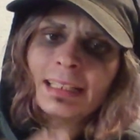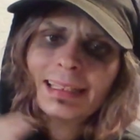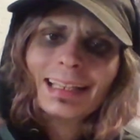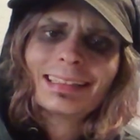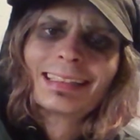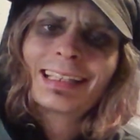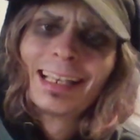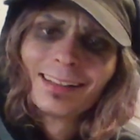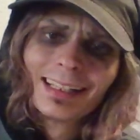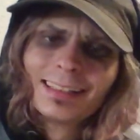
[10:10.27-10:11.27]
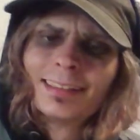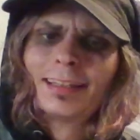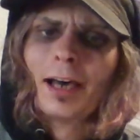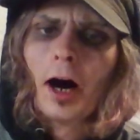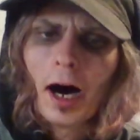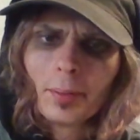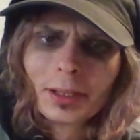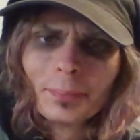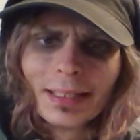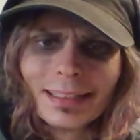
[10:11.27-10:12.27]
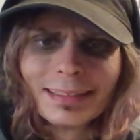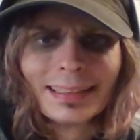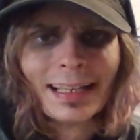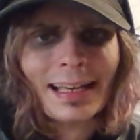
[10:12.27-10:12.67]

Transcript: that's killing the optimist.